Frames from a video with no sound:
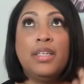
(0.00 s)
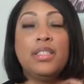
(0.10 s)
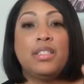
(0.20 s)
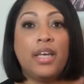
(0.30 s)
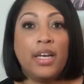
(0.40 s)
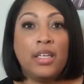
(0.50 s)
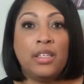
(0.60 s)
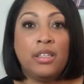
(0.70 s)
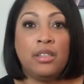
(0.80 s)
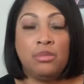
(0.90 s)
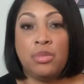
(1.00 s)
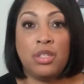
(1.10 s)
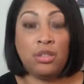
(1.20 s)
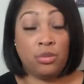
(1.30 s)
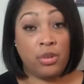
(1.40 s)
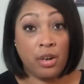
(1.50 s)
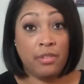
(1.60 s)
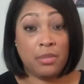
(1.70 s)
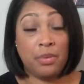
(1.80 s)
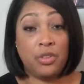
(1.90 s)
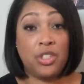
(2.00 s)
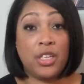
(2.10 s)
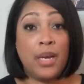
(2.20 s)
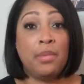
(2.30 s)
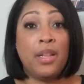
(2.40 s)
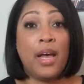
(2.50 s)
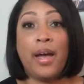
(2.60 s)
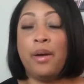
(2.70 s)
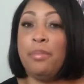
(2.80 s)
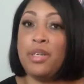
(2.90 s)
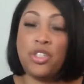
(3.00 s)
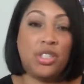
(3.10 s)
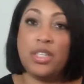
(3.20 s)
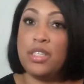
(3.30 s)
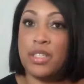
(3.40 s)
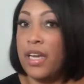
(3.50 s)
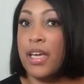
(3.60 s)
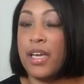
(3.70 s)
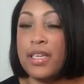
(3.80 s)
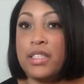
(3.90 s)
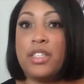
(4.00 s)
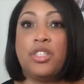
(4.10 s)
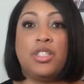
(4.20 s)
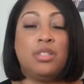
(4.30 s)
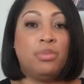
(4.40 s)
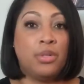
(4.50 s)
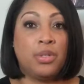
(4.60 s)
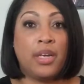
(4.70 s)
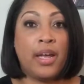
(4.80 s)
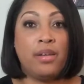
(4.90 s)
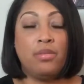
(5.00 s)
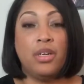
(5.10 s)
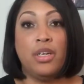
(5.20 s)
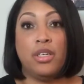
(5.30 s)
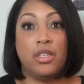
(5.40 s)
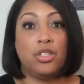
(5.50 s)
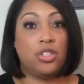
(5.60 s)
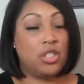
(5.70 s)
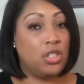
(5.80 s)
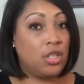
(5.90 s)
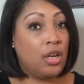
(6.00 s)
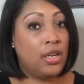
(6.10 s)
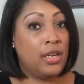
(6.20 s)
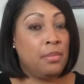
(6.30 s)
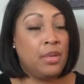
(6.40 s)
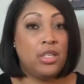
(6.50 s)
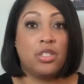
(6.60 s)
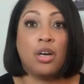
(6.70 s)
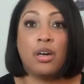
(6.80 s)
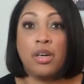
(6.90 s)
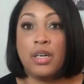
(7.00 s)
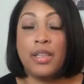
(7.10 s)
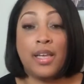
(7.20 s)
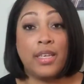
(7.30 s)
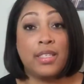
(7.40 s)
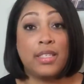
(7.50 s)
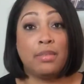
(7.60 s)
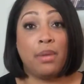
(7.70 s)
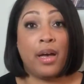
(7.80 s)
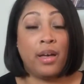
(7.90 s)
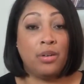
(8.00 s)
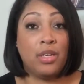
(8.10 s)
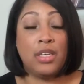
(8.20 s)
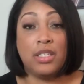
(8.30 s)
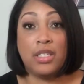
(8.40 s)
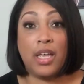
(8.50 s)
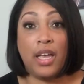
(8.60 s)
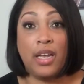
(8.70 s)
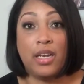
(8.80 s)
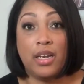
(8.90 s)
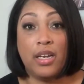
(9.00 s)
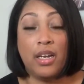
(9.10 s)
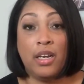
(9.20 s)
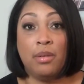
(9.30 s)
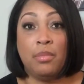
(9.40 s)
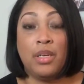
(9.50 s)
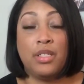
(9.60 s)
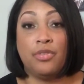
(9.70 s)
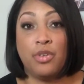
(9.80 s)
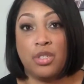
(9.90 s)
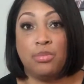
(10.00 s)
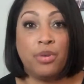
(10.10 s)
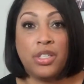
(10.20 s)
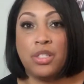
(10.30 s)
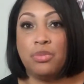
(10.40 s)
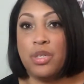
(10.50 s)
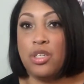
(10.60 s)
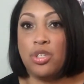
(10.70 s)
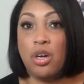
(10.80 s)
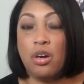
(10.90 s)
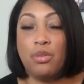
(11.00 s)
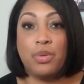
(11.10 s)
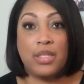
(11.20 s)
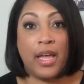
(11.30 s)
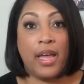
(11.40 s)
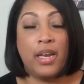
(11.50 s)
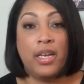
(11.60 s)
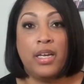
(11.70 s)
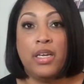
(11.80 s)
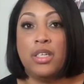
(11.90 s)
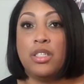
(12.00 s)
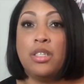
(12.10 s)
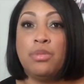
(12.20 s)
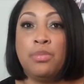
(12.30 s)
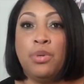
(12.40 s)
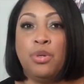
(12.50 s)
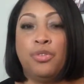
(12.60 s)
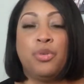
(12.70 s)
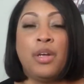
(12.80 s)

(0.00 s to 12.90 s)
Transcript: Taylor was a little nervous before she came down the aisle, but she didn't second guess it. She went on down. She saw him. He saw her. They smiled. He said his first impression when he saw her was that she was beautiful.